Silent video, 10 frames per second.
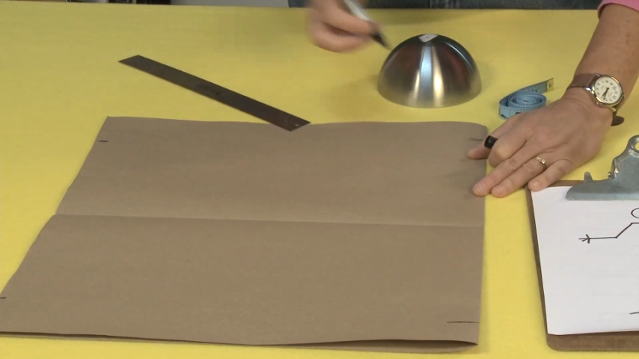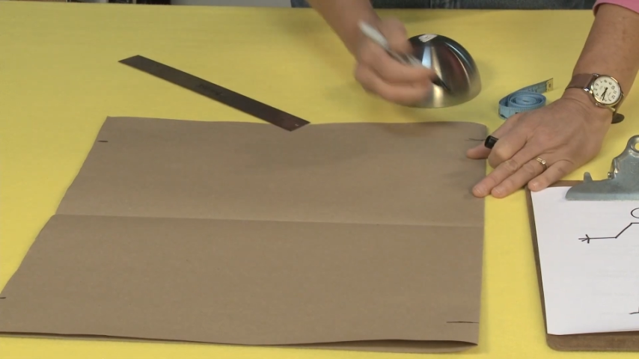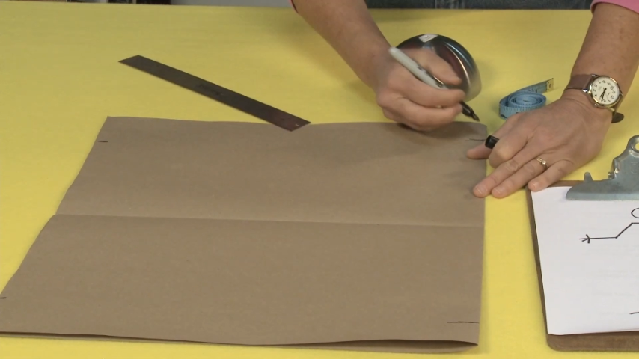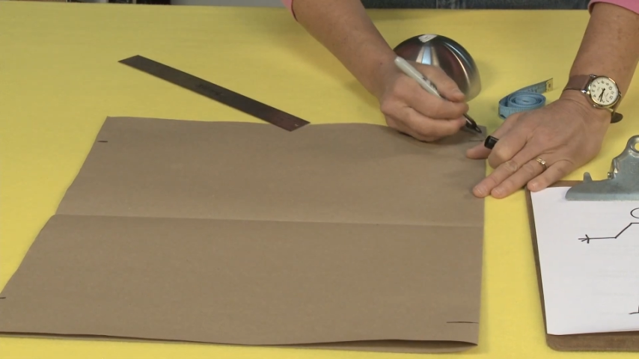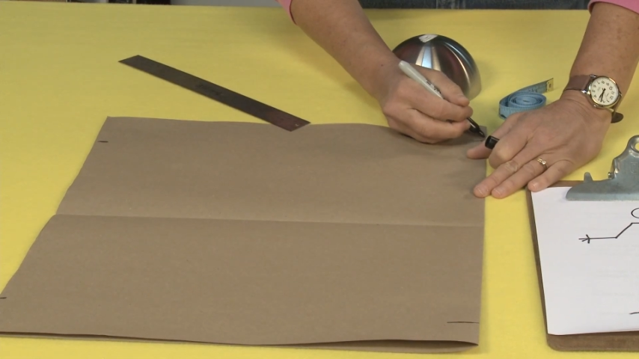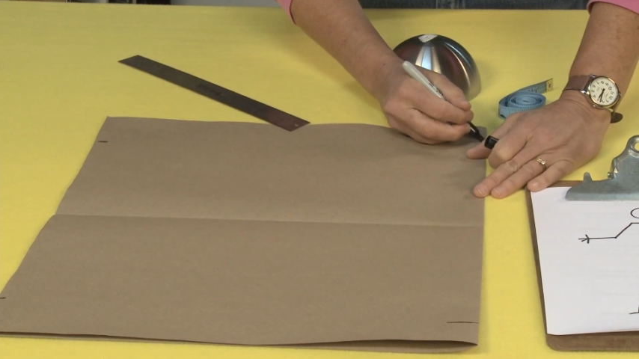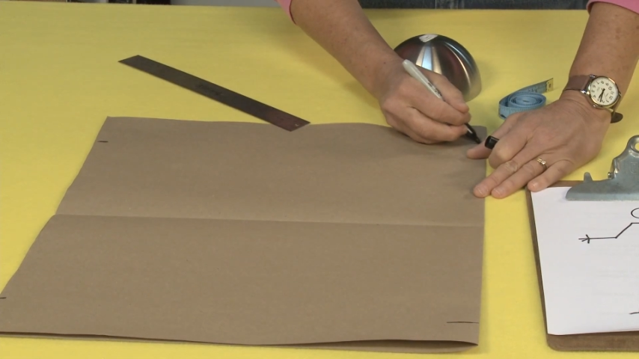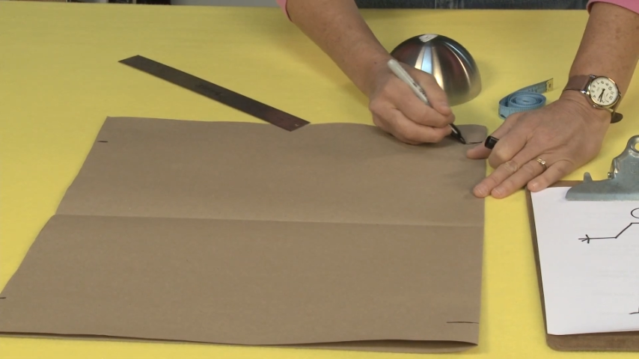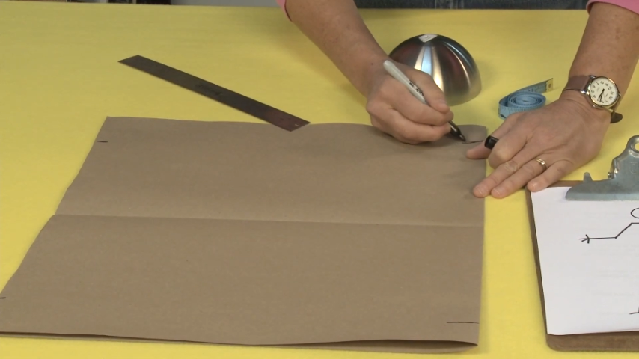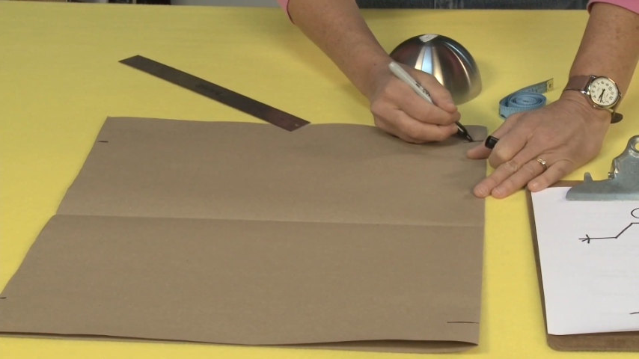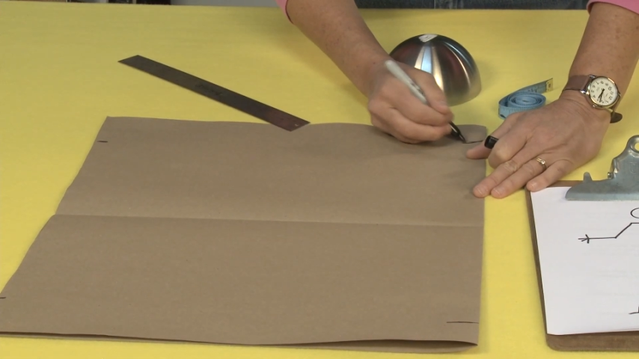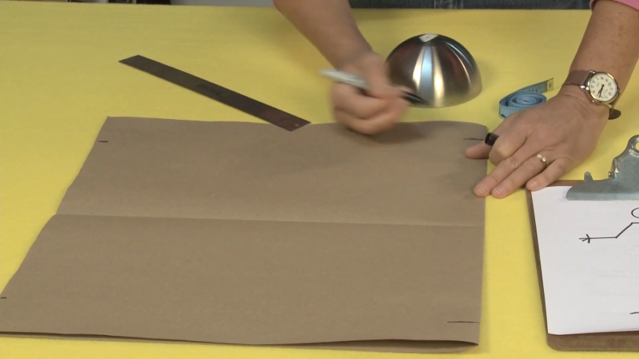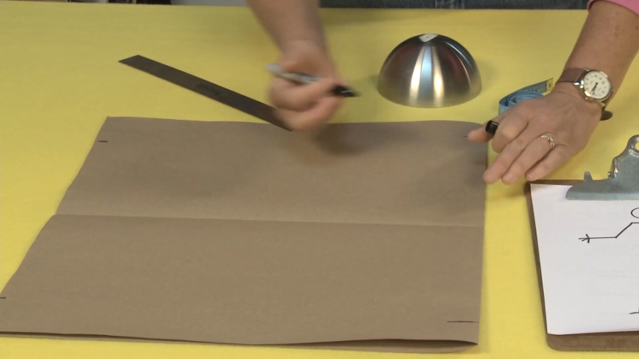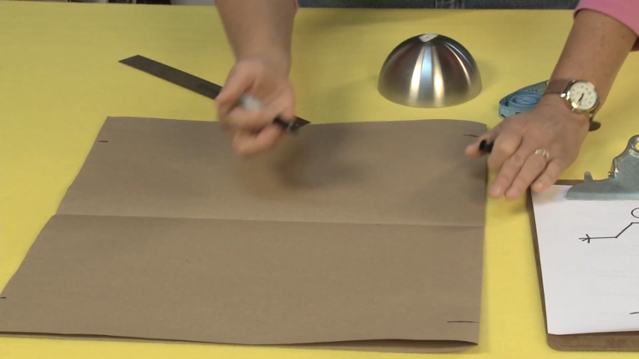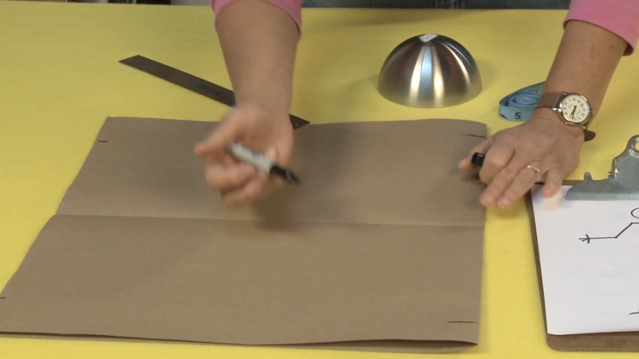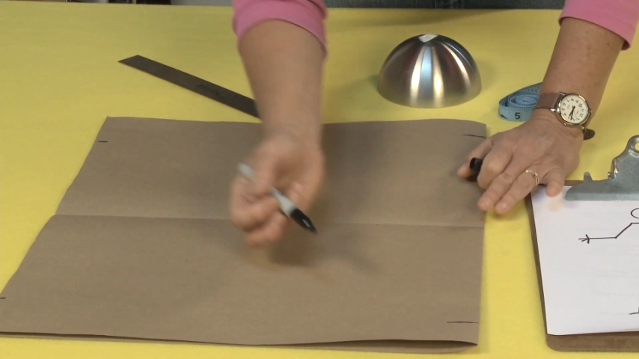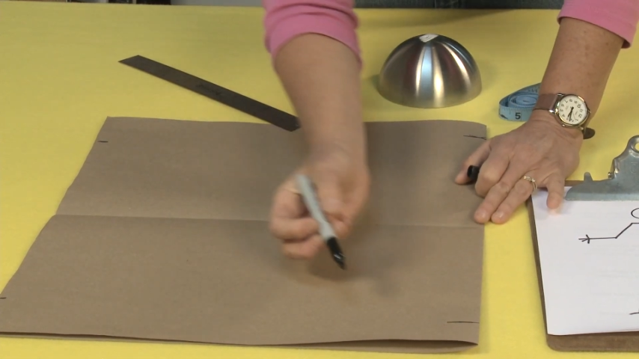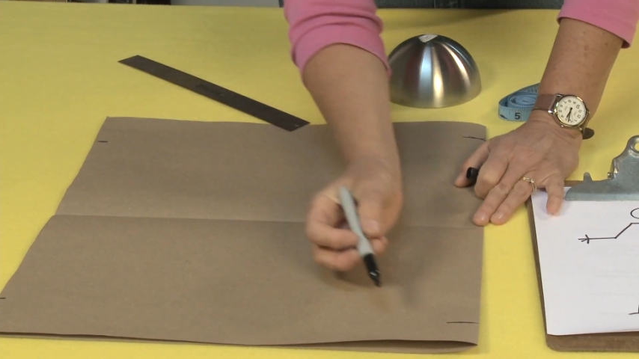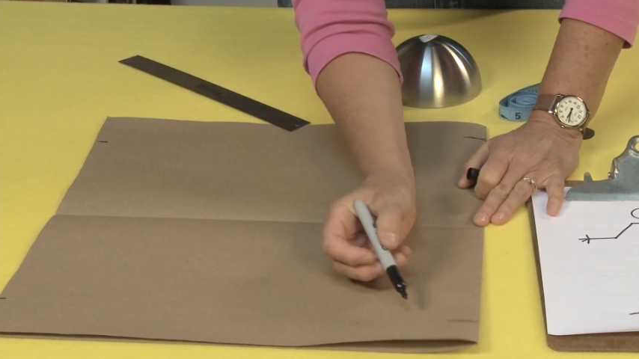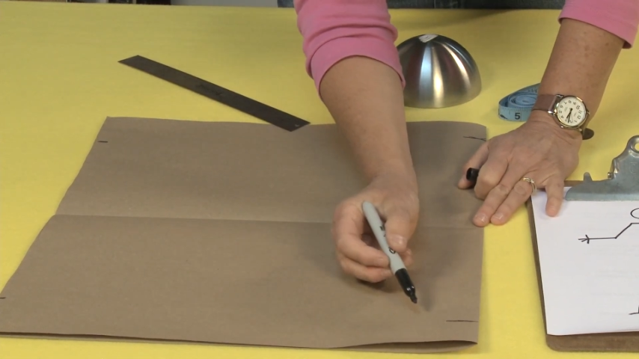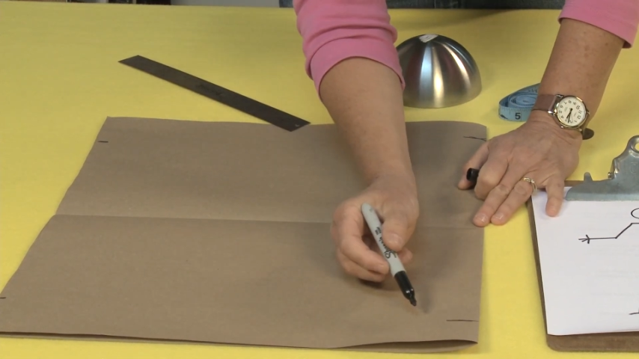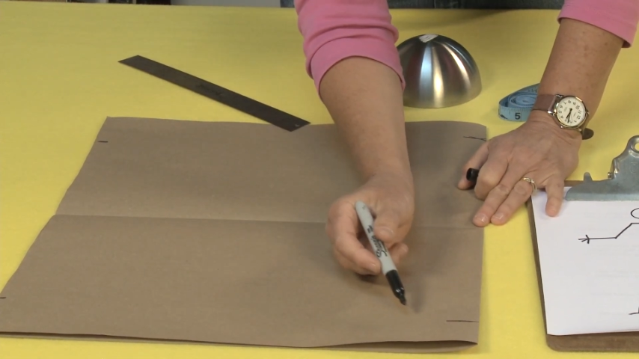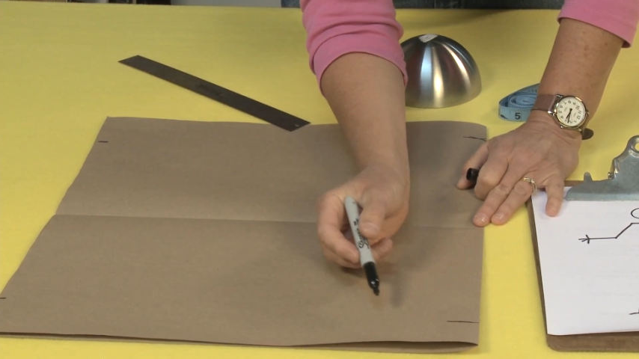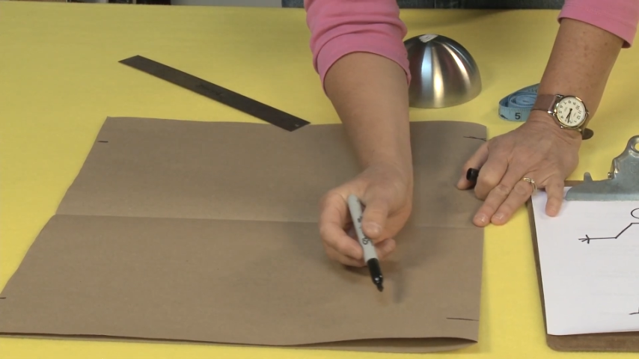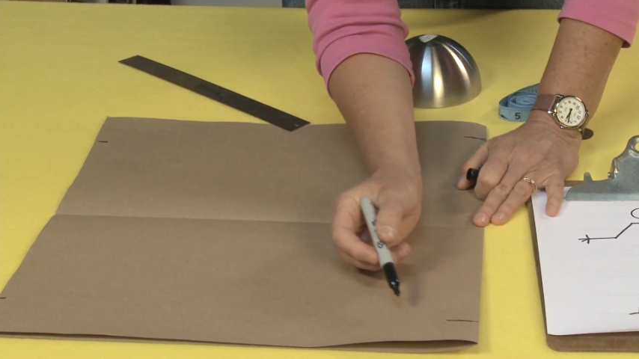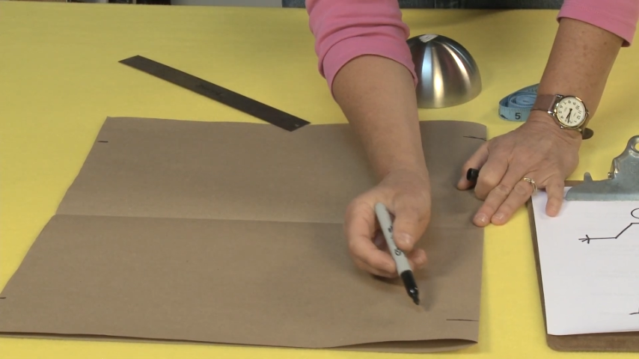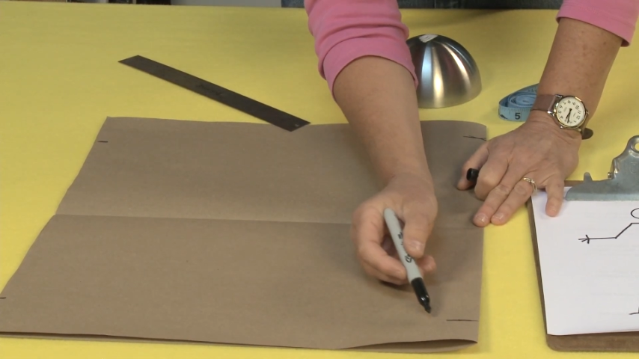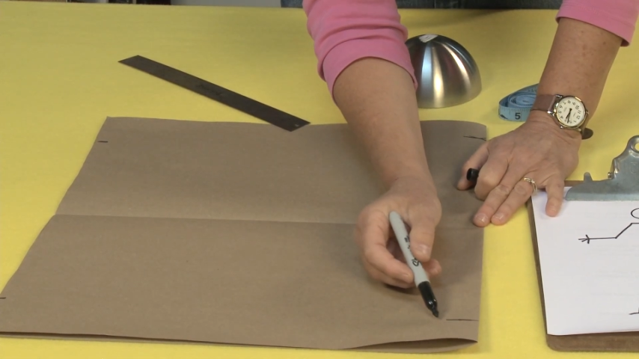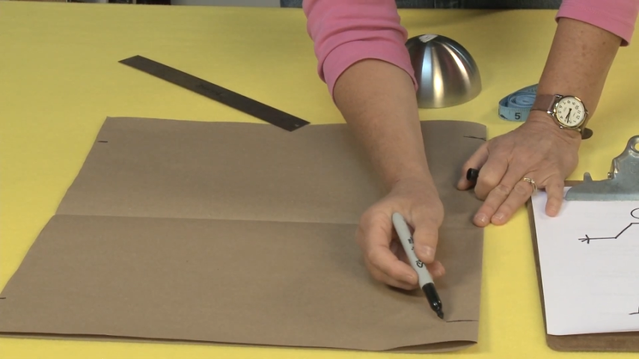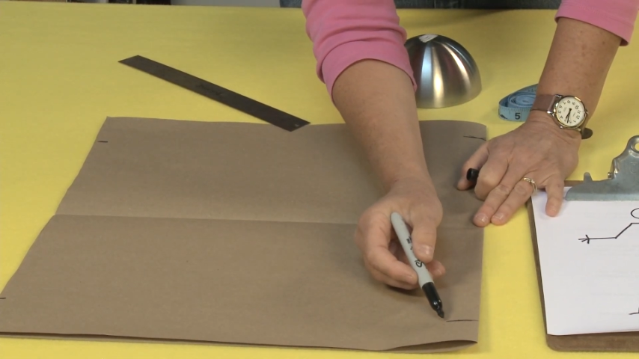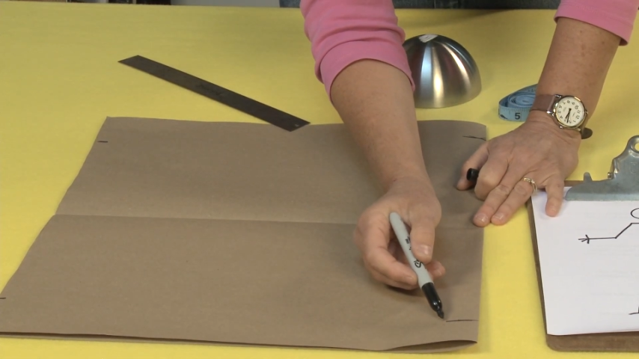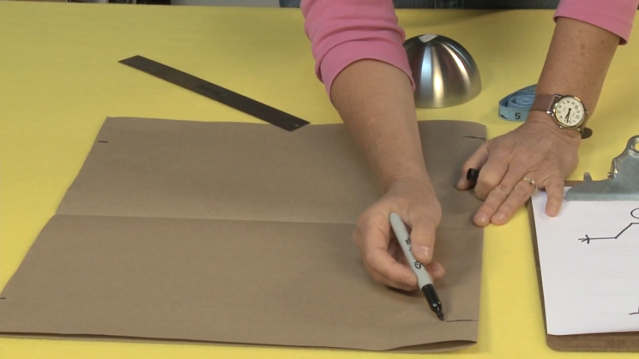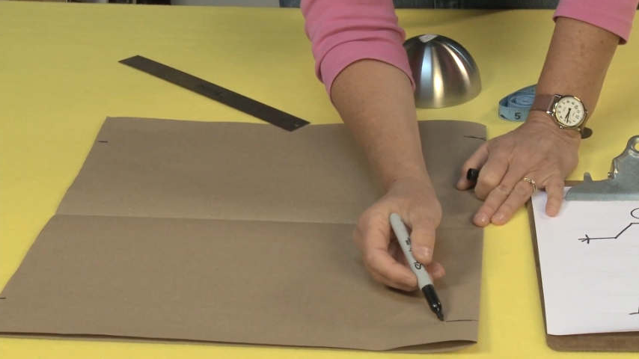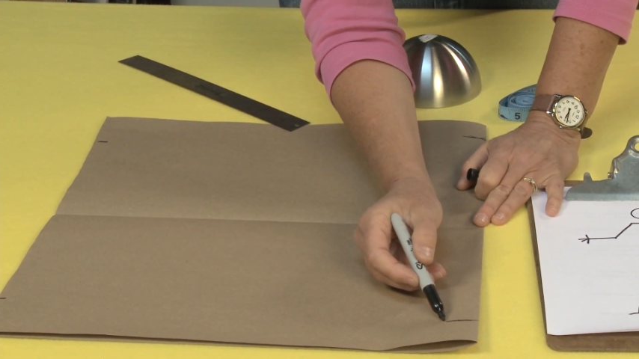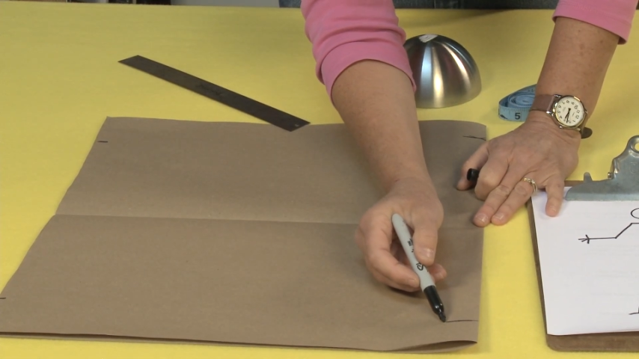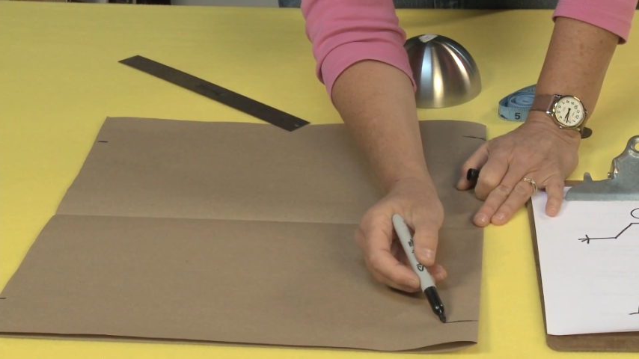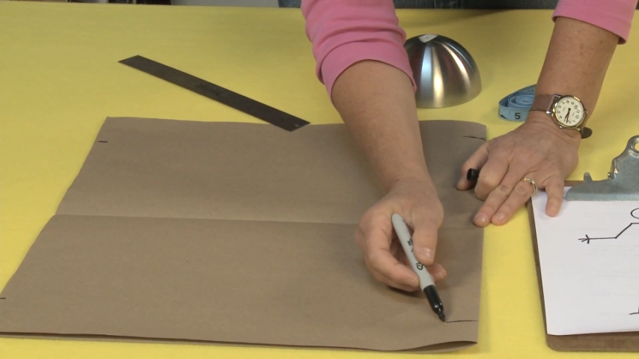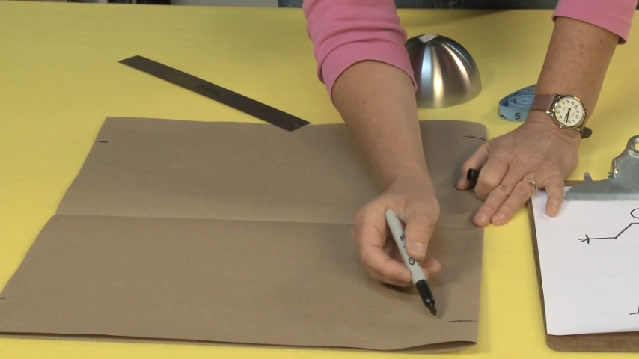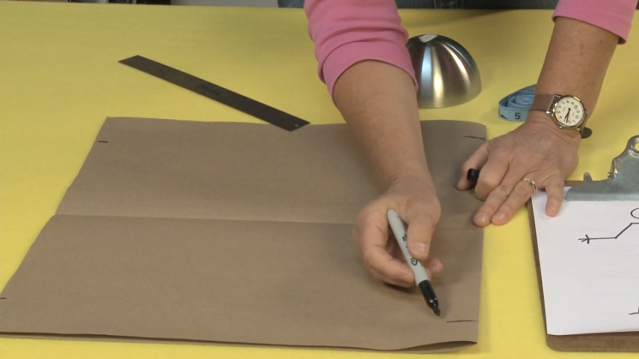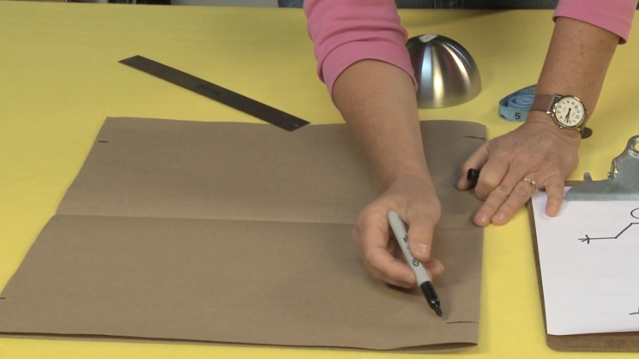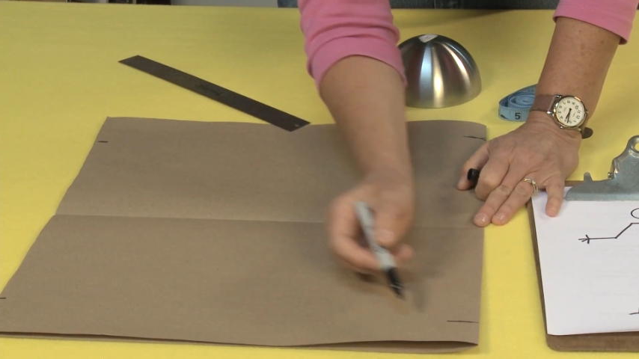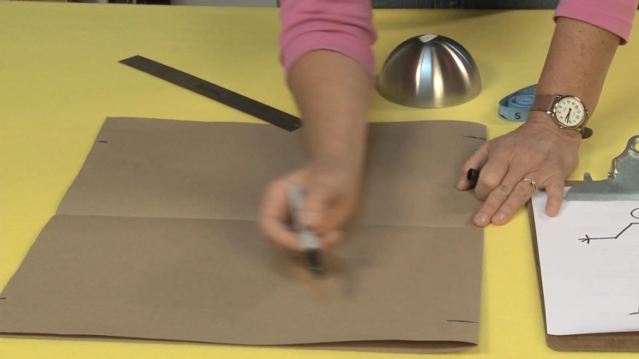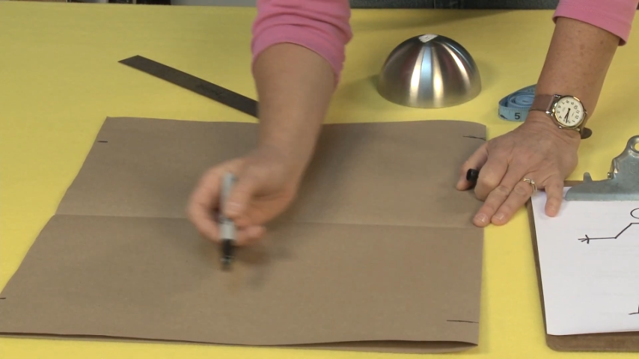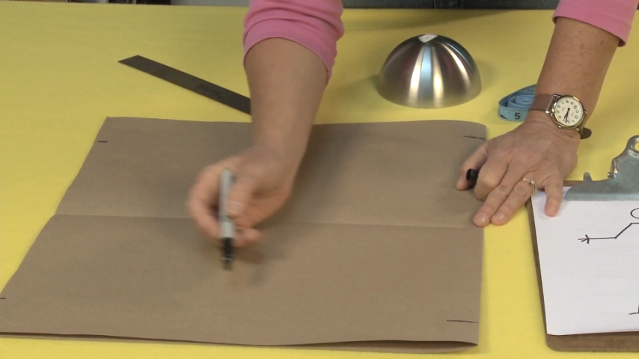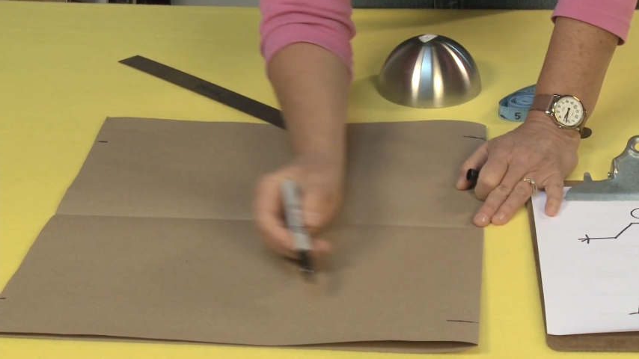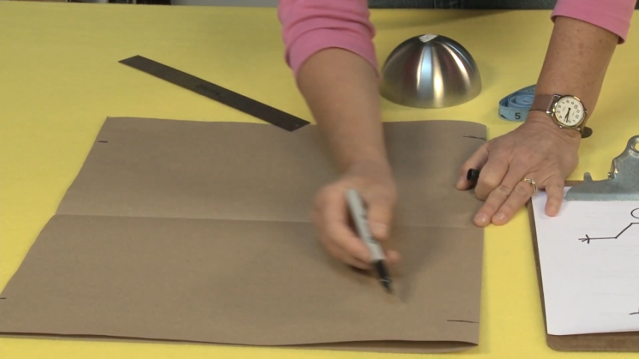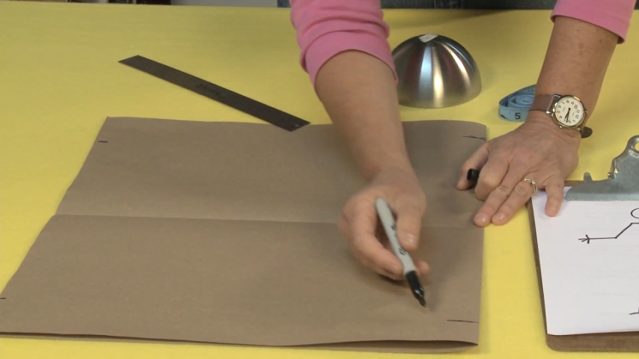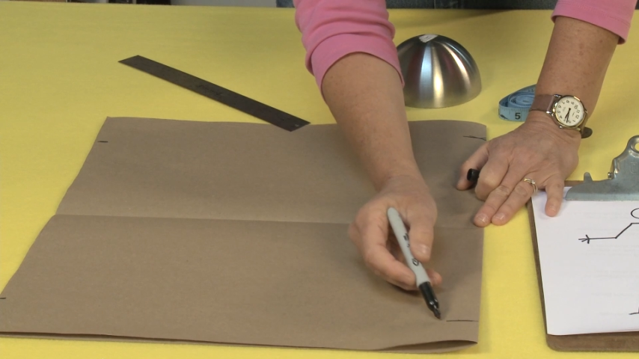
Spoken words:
(no speaker visible)